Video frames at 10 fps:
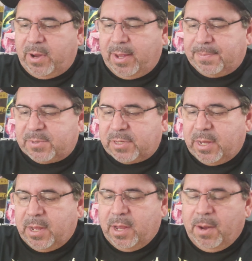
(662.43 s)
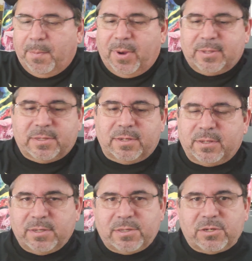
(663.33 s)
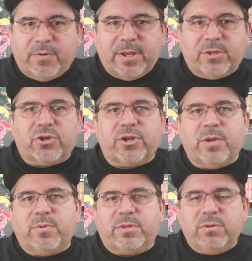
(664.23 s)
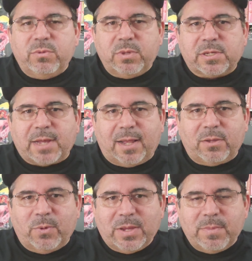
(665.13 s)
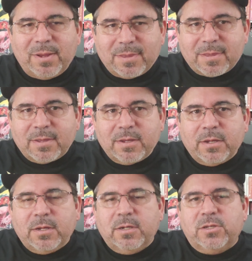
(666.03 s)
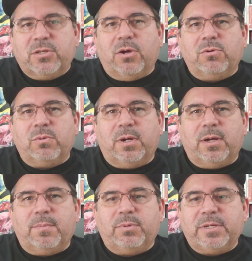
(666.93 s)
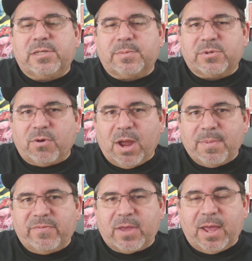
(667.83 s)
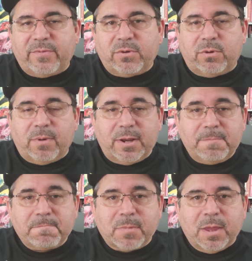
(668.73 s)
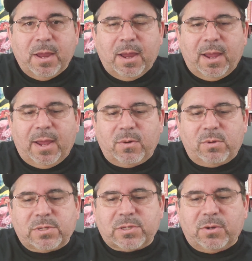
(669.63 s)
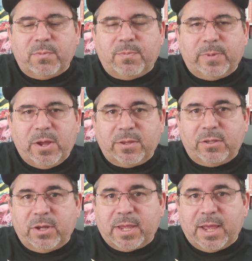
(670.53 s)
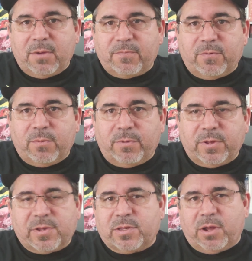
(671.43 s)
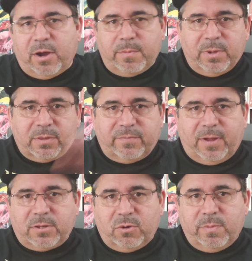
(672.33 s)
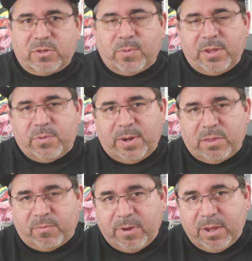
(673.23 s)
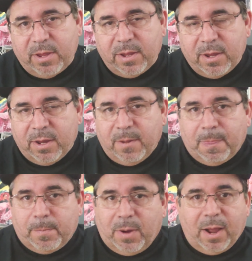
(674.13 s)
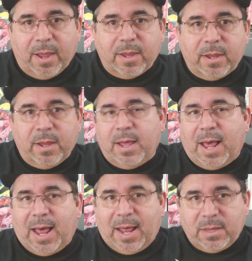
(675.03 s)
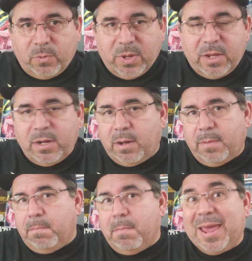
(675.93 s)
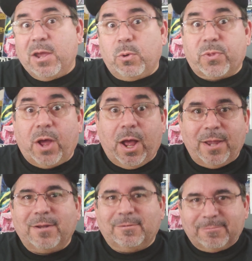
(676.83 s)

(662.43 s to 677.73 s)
perhaps. But uh, this is great to share with you this Halloween month. So uh, please subscribe if you haven't already. And also be on the lookout for this entire month of October 2023, my Halloween Mayothon.